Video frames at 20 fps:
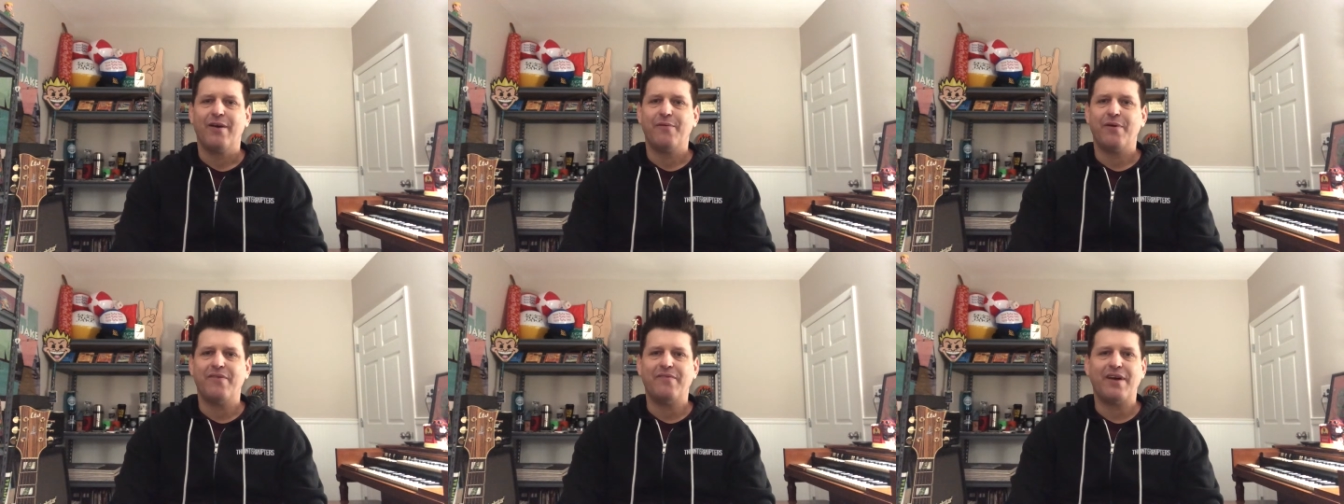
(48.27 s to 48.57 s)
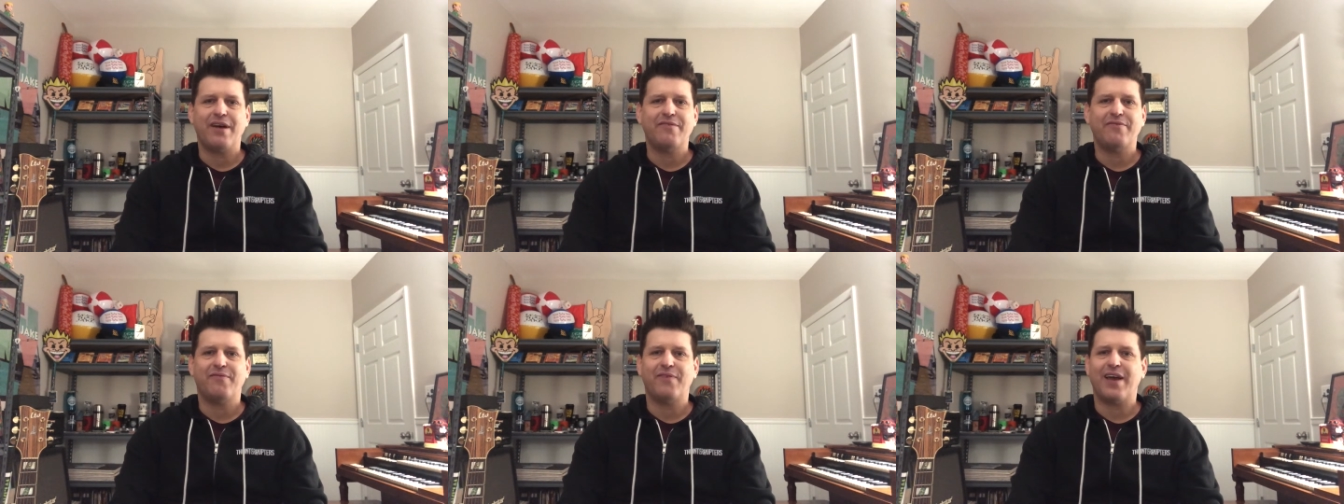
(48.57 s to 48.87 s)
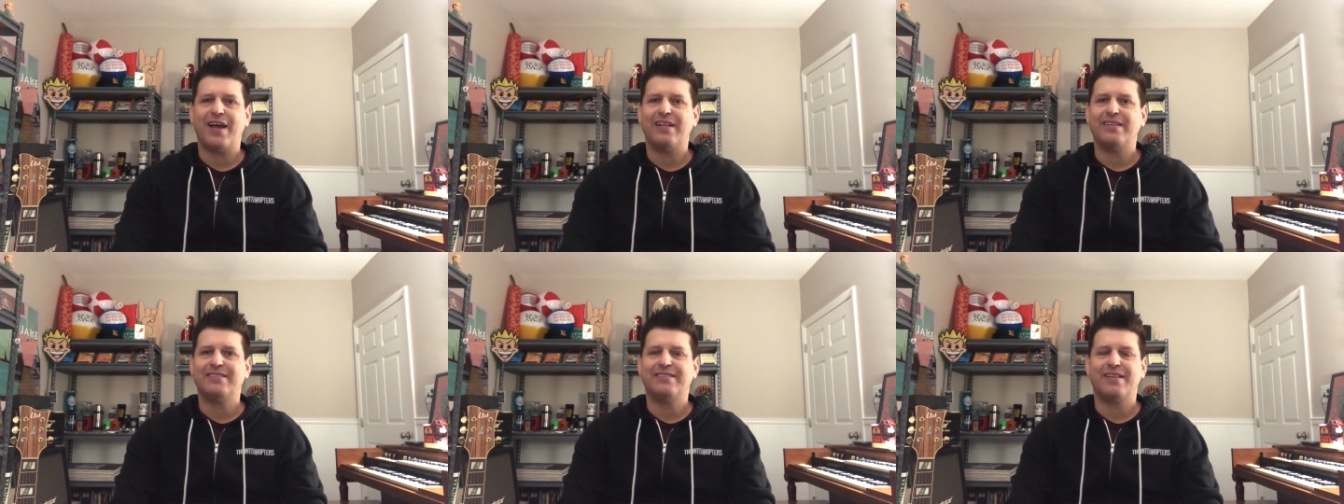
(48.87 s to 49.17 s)
We've had
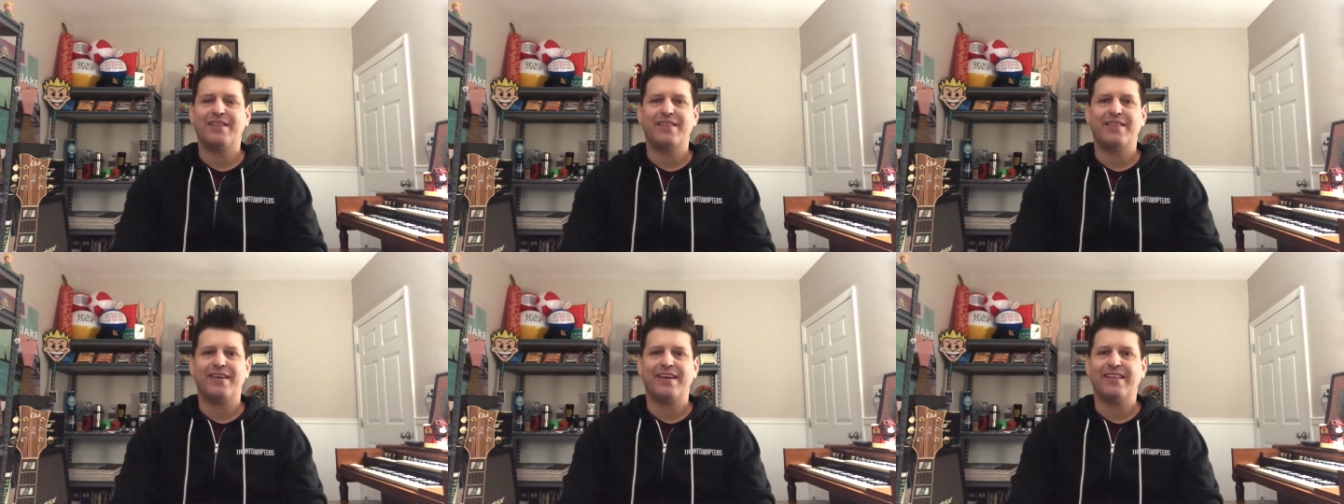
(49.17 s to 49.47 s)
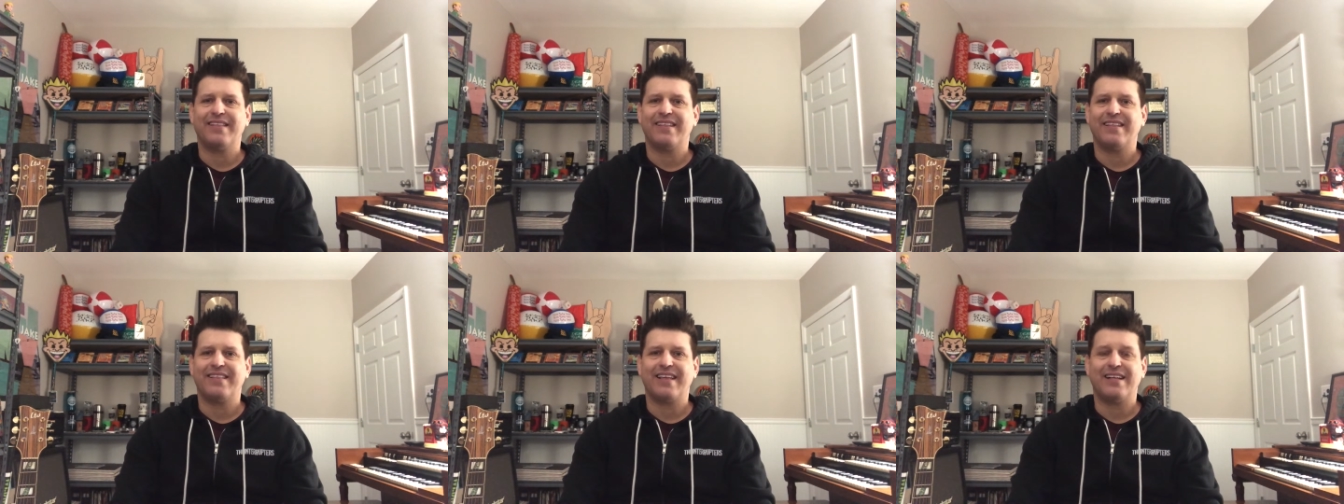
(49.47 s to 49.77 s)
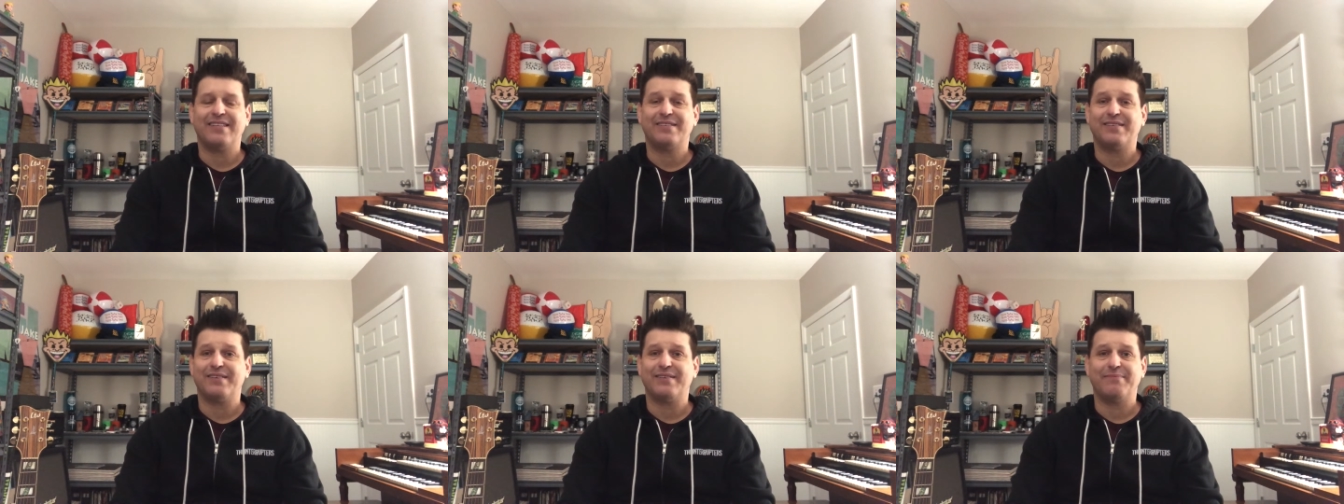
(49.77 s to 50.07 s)
fans that think that
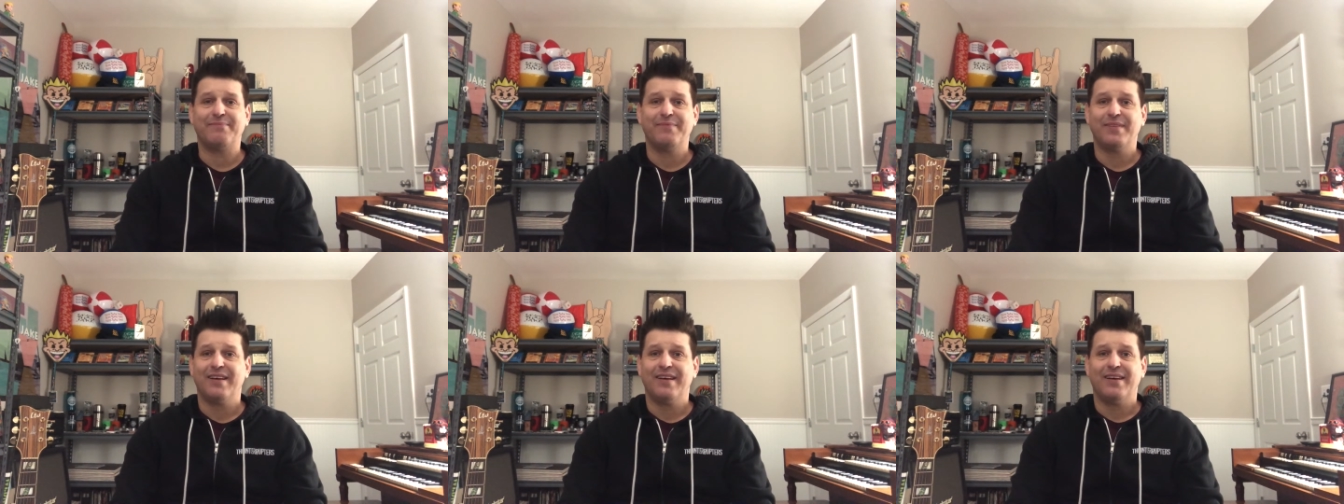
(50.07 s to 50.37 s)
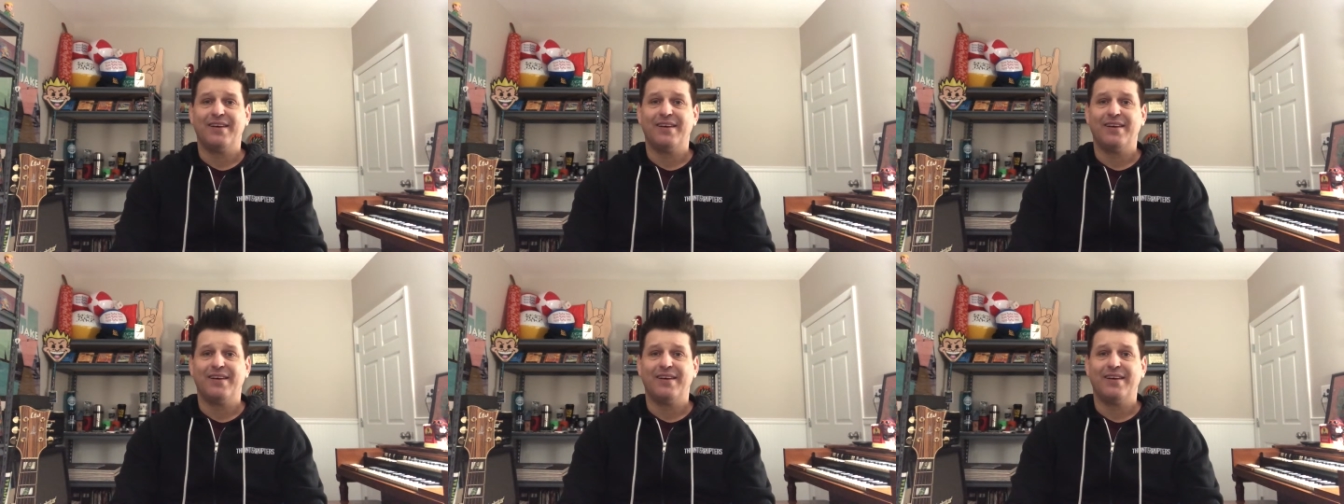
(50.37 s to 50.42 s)
that's a